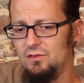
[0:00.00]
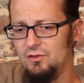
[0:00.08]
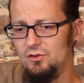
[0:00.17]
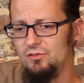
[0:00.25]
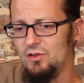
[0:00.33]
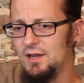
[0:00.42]

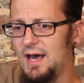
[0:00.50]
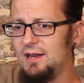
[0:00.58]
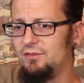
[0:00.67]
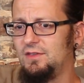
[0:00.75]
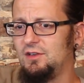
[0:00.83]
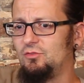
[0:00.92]
There's a lot
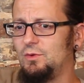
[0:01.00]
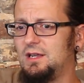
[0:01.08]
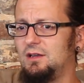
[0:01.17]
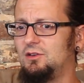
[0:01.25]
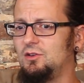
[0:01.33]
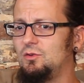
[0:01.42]
of things we
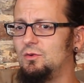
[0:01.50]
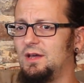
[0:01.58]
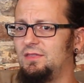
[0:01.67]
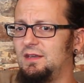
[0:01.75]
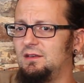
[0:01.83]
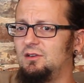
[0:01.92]
can do, I
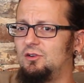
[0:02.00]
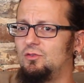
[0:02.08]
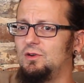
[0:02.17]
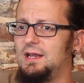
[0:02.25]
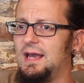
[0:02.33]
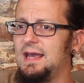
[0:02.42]
think,
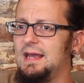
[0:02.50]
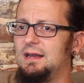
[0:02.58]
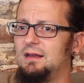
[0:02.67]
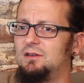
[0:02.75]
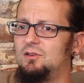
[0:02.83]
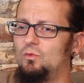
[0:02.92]

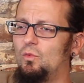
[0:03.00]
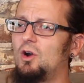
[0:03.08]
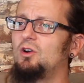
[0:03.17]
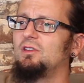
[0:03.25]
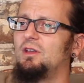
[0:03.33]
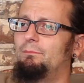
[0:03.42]
to
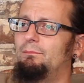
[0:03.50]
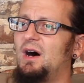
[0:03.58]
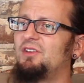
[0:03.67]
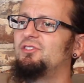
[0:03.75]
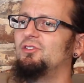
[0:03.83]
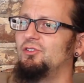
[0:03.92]
work the
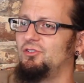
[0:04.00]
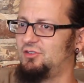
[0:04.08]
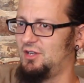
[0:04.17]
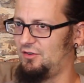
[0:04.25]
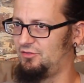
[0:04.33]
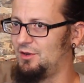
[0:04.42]
muscles
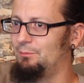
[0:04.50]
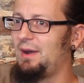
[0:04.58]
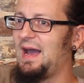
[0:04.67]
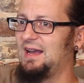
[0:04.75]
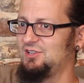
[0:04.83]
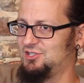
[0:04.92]
of
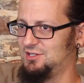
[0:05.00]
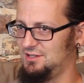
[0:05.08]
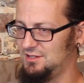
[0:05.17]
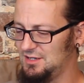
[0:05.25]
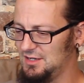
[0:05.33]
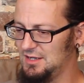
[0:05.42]
compassion.
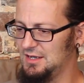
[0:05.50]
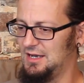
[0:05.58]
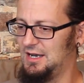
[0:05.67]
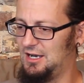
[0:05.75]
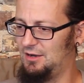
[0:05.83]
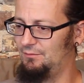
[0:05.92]

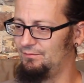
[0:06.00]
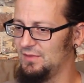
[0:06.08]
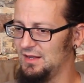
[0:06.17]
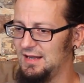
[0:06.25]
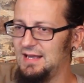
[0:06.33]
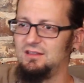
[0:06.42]

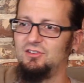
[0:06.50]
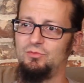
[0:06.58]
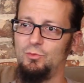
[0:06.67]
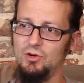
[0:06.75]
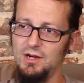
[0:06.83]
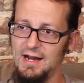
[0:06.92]
Like
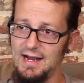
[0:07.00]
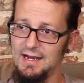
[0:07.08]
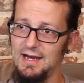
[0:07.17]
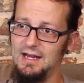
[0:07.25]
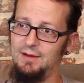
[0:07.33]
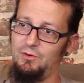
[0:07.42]
this morning, I
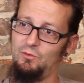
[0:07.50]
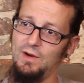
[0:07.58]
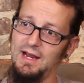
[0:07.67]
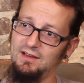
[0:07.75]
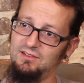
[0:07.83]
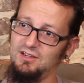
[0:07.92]
got up and
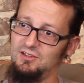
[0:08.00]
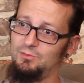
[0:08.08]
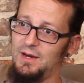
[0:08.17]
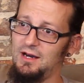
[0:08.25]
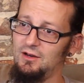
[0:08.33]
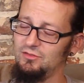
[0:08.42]
ran 6
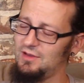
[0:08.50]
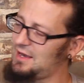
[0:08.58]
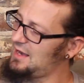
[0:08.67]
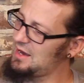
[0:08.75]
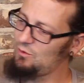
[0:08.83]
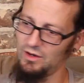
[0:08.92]
miles.
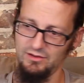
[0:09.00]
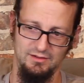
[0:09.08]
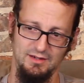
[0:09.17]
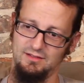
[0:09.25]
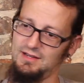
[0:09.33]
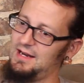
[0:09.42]
I wasn't
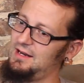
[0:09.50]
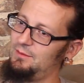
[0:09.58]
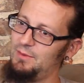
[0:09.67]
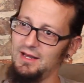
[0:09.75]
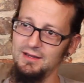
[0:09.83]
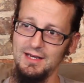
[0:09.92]
excited
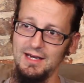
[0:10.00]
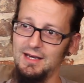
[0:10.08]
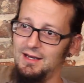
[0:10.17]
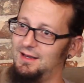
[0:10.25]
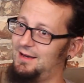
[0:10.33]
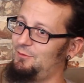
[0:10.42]
about
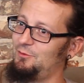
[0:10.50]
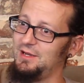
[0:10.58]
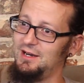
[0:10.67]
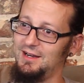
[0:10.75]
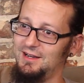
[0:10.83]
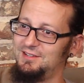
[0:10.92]
that, I'm gonna
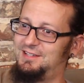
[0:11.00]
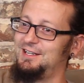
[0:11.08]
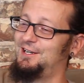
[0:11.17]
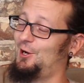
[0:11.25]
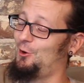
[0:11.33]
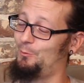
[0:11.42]
be honest,
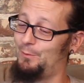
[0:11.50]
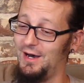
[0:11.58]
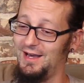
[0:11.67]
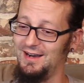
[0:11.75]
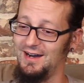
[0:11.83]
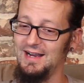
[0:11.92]
you know,
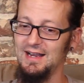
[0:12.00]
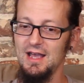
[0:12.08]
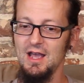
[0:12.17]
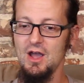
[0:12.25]
but like